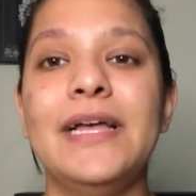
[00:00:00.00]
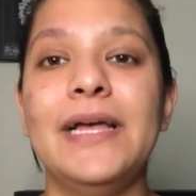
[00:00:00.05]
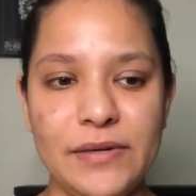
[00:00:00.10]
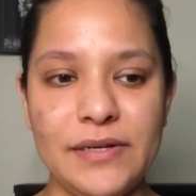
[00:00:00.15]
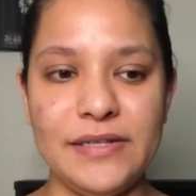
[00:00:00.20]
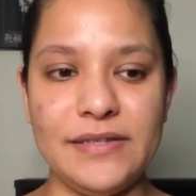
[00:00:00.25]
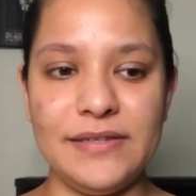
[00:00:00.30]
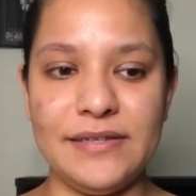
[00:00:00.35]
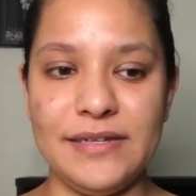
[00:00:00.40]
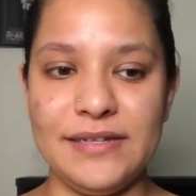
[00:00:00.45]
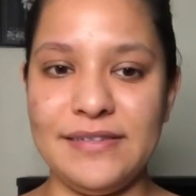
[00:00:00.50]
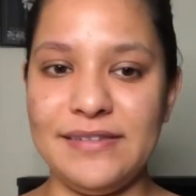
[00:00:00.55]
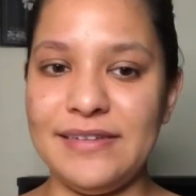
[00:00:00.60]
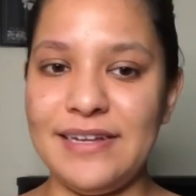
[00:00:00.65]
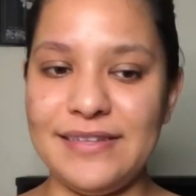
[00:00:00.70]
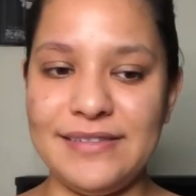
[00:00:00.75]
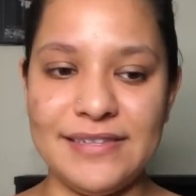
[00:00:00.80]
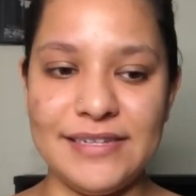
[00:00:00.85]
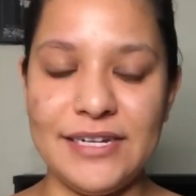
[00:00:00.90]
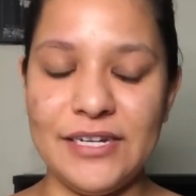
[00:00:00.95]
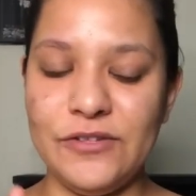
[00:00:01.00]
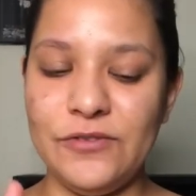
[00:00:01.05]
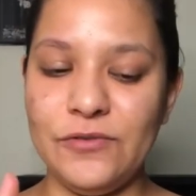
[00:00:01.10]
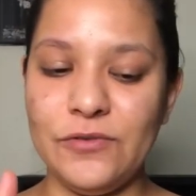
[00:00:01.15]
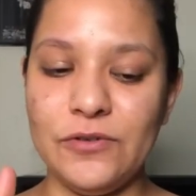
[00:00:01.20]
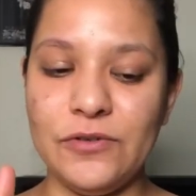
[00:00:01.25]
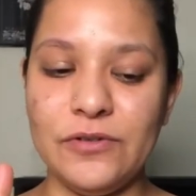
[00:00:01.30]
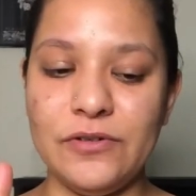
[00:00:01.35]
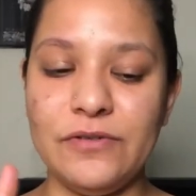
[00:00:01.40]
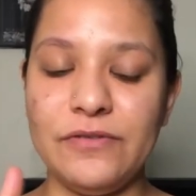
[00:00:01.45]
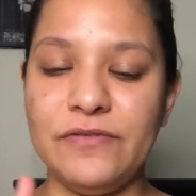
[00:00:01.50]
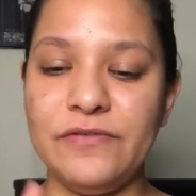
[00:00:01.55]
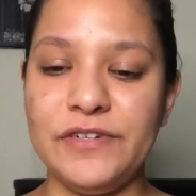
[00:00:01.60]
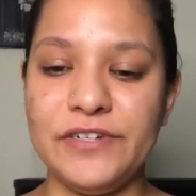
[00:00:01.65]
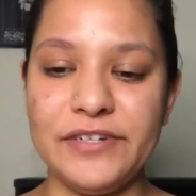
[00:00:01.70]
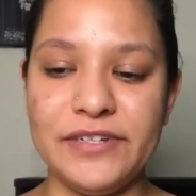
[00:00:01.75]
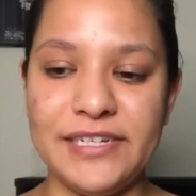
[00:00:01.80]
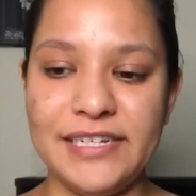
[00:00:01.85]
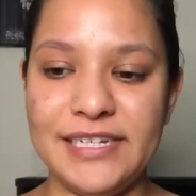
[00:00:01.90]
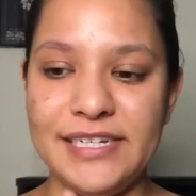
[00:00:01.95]
It's a set schedule,
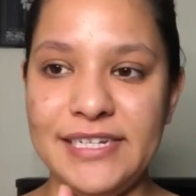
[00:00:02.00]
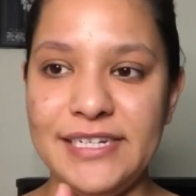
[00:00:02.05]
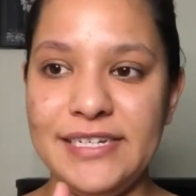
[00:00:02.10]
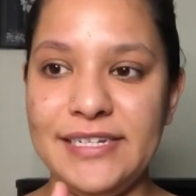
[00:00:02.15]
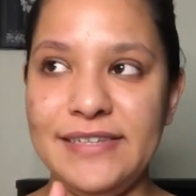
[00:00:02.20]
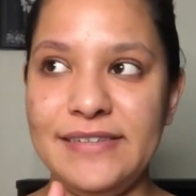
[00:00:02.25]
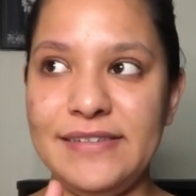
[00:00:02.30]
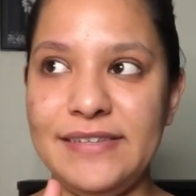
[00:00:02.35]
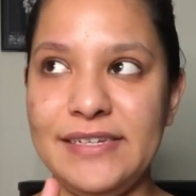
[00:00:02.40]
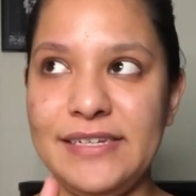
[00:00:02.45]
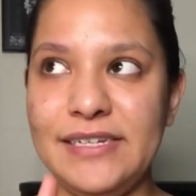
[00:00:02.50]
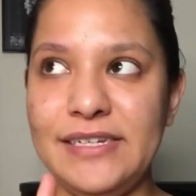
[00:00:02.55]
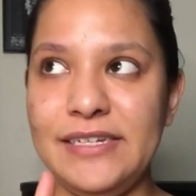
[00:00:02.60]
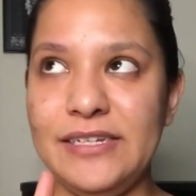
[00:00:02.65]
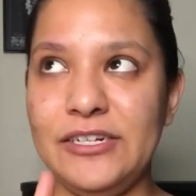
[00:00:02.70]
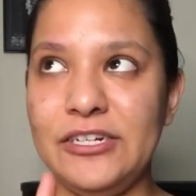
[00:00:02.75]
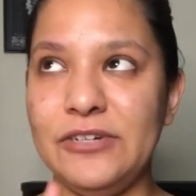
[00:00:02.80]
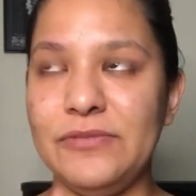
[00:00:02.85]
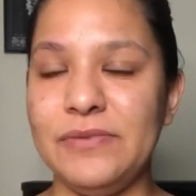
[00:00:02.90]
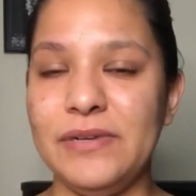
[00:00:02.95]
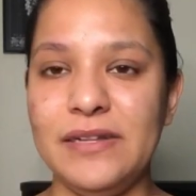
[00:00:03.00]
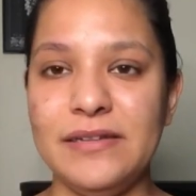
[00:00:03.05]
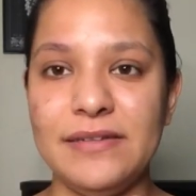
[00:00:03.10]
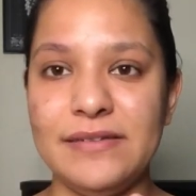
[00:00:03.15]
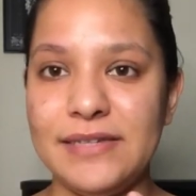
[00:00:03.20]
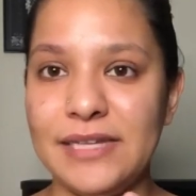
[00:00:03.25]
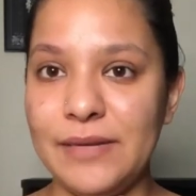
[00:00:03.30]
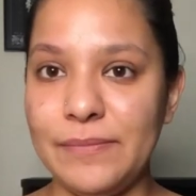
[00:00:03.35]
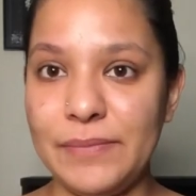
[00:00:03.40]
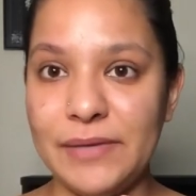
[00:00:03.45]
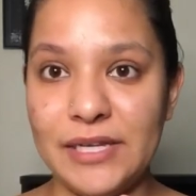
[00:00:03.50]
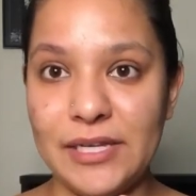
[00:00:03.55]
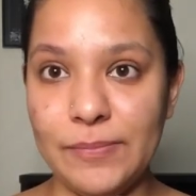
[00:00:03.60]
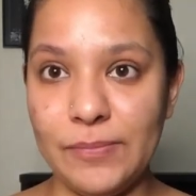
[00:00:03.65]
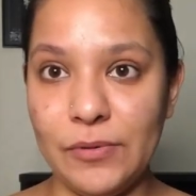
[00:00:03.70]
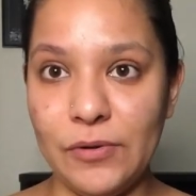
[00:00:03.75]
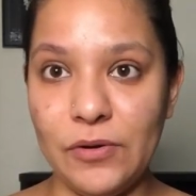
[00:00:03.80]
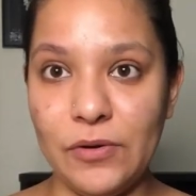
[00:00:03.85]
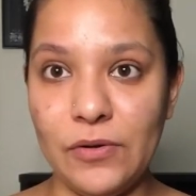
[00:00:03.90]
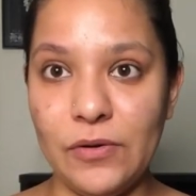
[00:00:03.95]
fairly easy. You're around the same
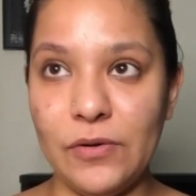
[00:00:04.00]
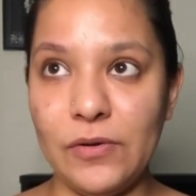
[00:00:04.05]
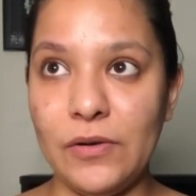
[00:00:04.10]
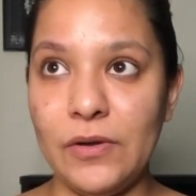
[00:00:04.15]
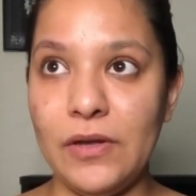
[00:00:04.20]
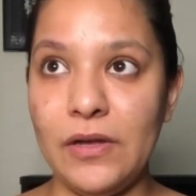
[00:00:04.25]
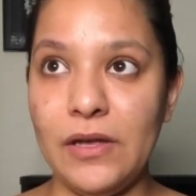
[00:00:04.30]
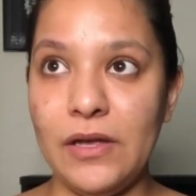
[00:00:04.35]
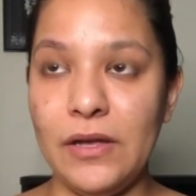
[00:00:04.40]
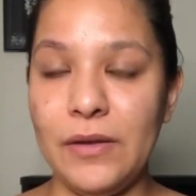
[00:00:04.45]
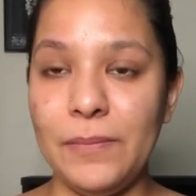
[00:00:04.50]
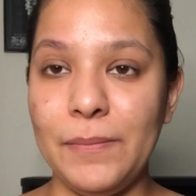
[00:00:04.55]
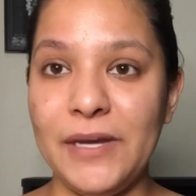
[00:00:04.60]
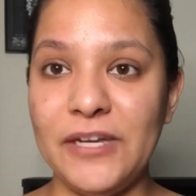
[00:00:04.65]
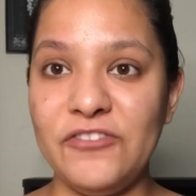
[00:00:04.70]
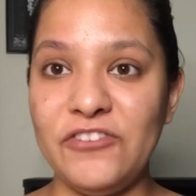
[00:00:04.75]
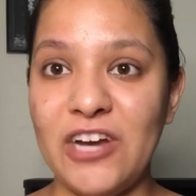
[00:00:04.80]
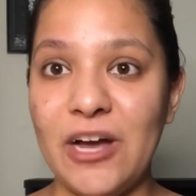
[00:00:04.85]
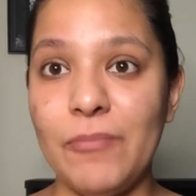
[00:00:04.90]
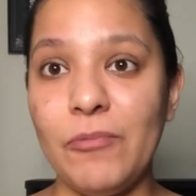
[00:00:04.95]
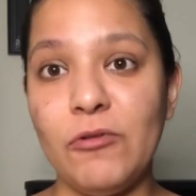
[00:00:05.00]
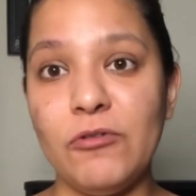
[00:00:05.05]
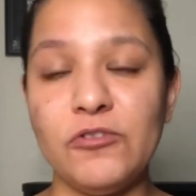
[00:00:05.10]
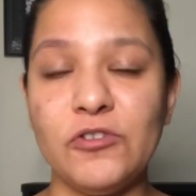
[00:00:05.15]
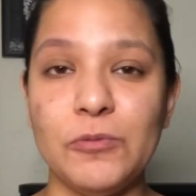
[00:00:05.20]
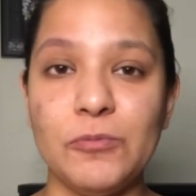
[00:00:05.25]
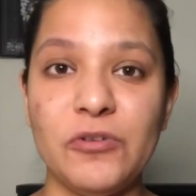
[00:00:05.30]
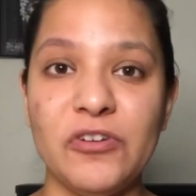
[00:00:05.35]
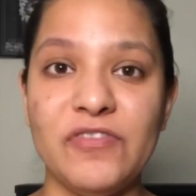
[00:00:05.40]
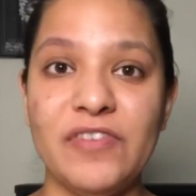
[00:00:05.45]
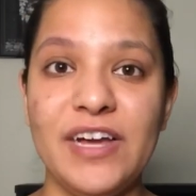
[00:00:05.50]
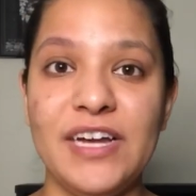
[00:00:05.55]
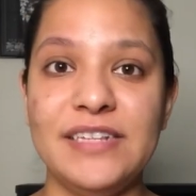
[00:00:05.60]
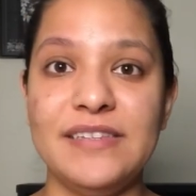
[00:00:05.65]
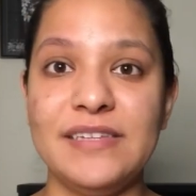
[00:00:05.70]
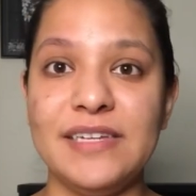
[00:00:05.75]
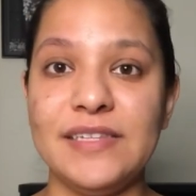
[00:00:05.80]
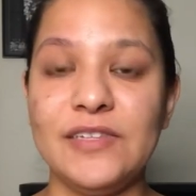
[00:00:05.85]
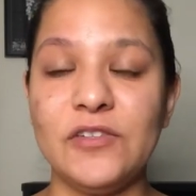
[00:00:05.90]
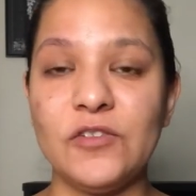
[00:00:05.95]
people. My job also
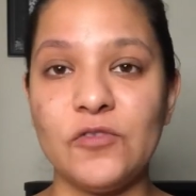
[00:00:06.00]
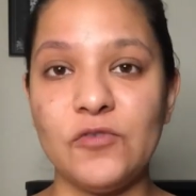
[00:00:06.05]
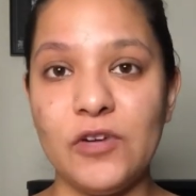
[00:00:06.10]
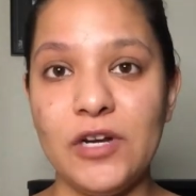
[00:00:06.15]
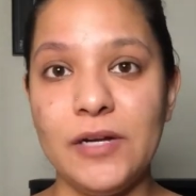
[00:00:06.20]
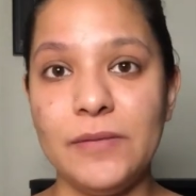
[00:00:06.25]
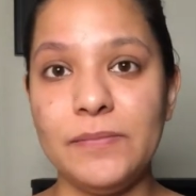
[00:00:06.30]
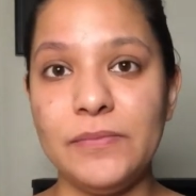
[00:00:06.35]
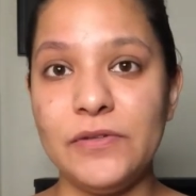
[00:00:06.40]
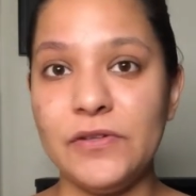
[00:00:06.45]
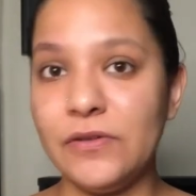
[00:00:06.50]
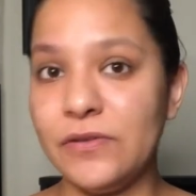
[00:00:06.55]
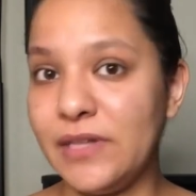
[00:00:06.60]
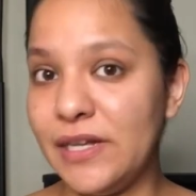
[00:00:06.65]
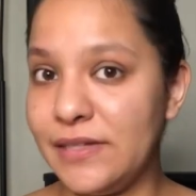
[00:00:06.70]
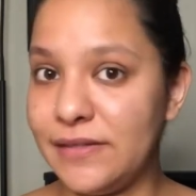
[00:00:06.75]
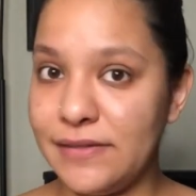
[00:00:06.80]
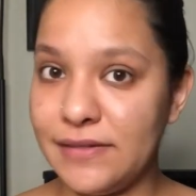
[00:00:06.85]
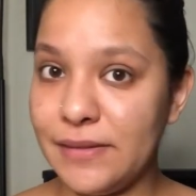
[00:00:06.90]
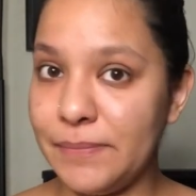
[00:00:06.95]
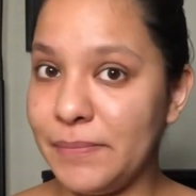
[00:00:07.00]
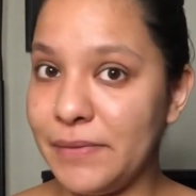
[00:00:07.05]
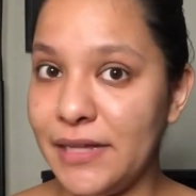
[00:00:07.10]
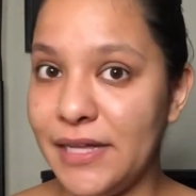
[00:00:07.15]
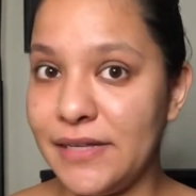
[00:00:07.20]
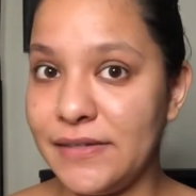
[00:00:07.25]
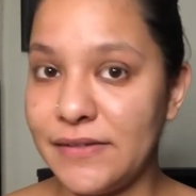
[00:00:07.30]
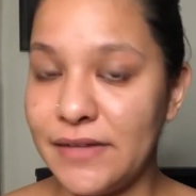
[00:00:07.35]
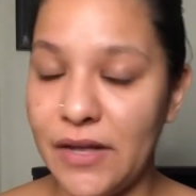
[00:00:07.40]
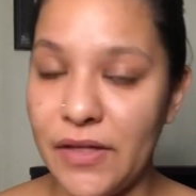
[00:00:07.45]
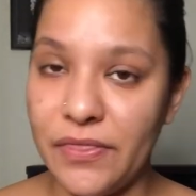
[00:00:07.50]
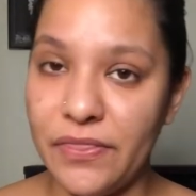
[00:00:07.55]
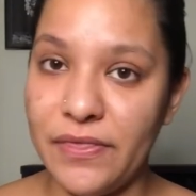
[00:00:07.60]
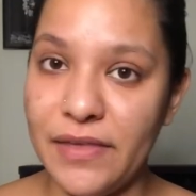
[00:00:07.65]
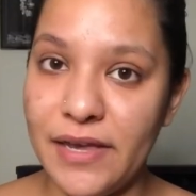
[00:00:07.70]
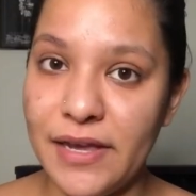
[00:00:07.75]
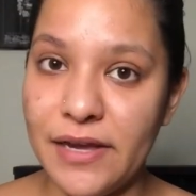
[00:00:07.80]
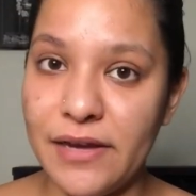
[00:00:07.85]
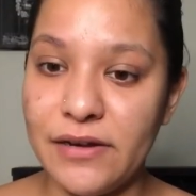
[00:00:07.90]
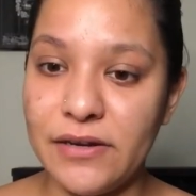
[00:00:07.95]
provides a scrub, so that's a plus on
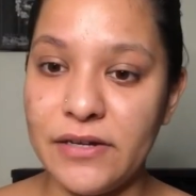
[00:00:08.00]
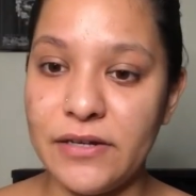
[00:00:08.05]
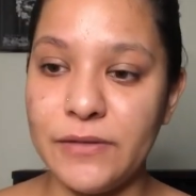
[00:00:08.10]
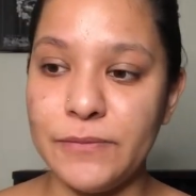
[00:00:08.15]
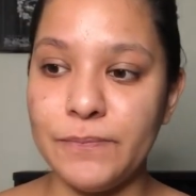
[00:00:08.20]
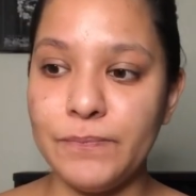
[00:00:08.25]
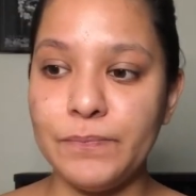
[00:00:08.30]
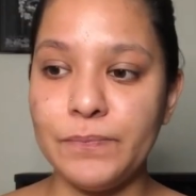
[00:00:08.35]
there.